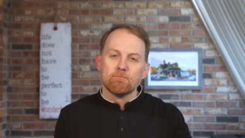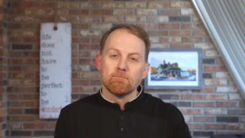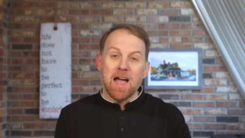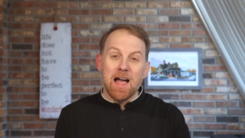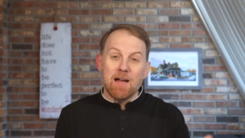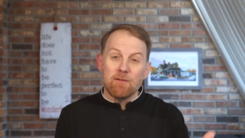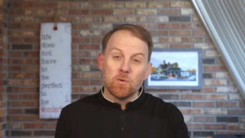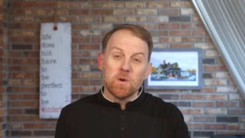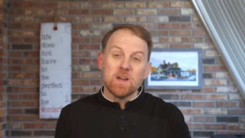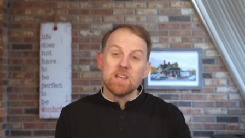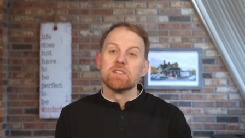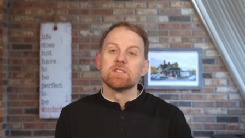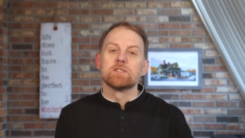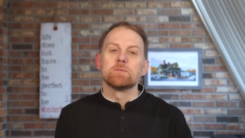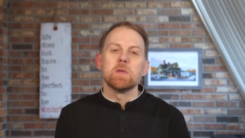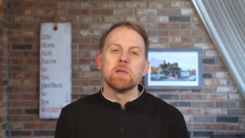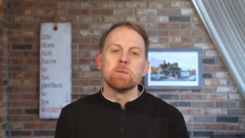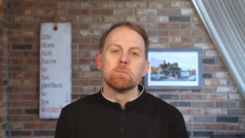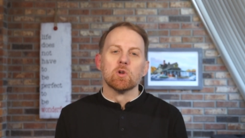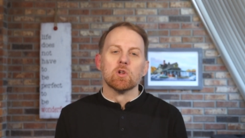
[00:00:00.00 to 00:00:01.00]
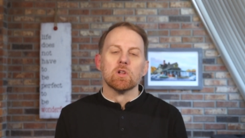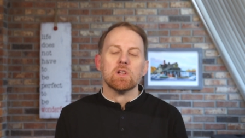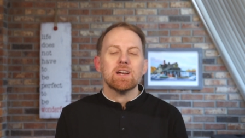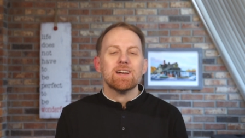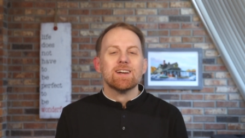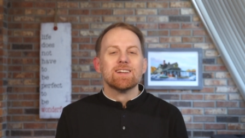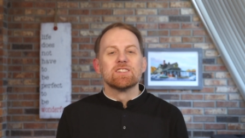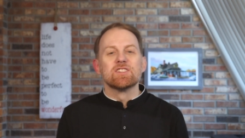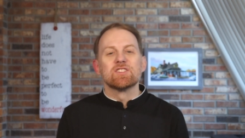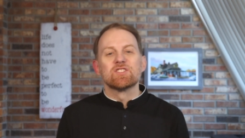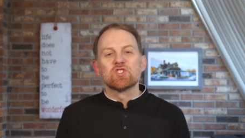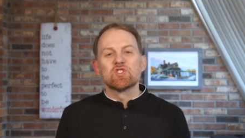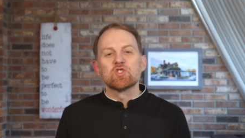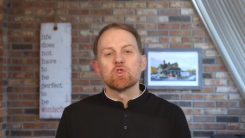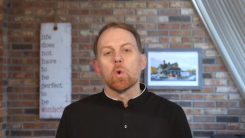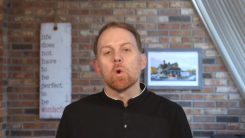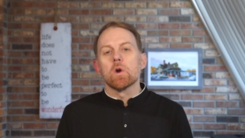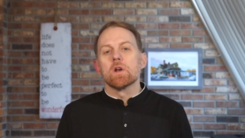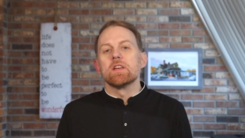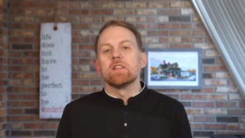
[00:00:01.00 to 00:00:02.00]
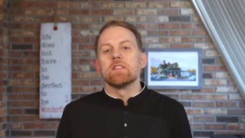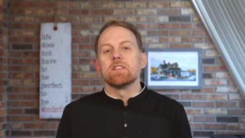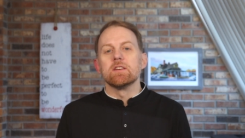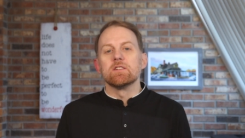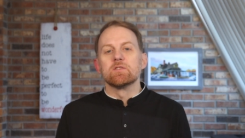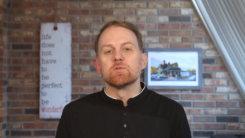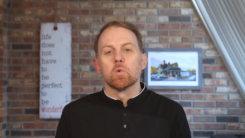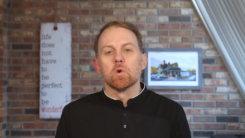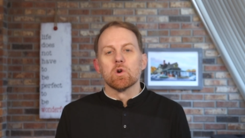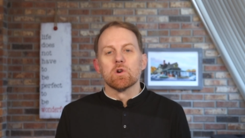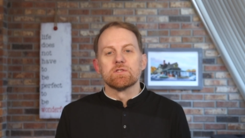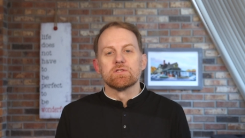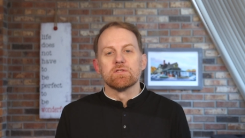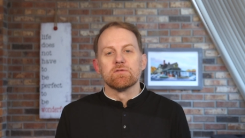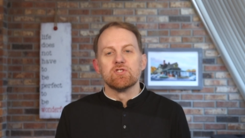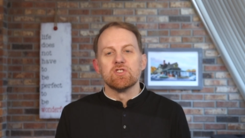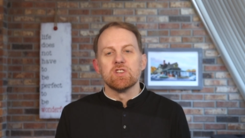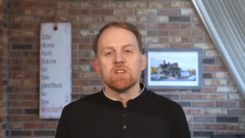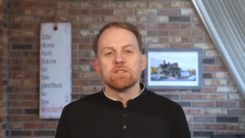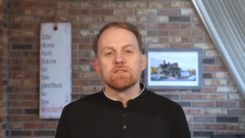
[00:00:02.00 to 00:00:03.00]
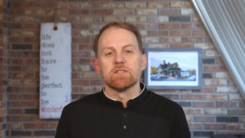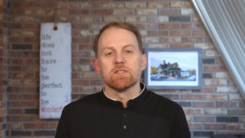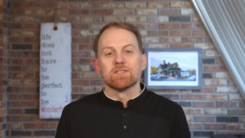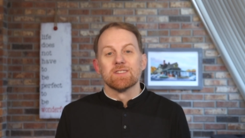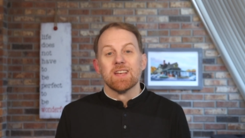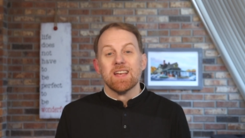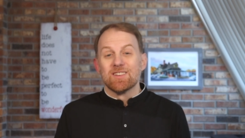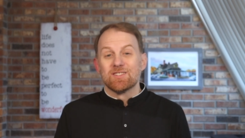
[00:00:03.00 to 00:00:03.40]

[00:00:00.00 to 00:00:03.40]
I've witnessed people distorting these words of Jesus,